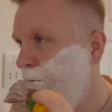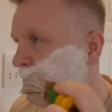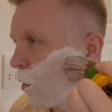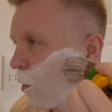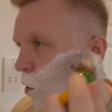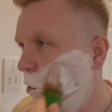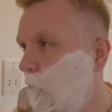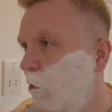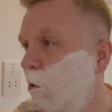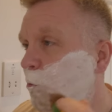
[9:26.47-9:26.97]

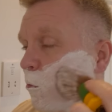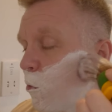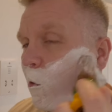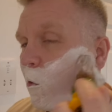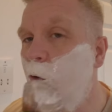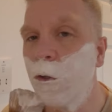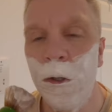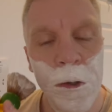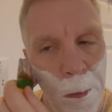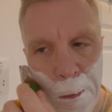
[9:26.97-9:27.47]
I like this
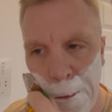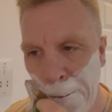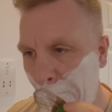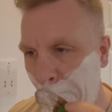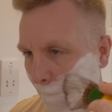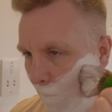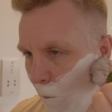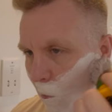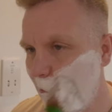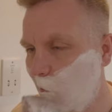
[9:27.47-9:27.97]
brush.
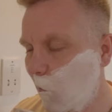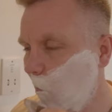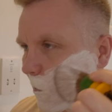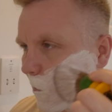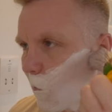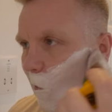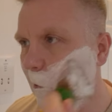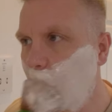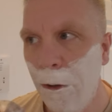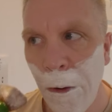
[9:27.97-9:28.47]

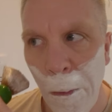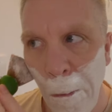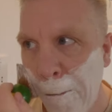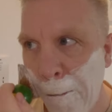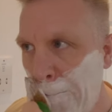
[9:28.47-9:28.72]
Fantastic.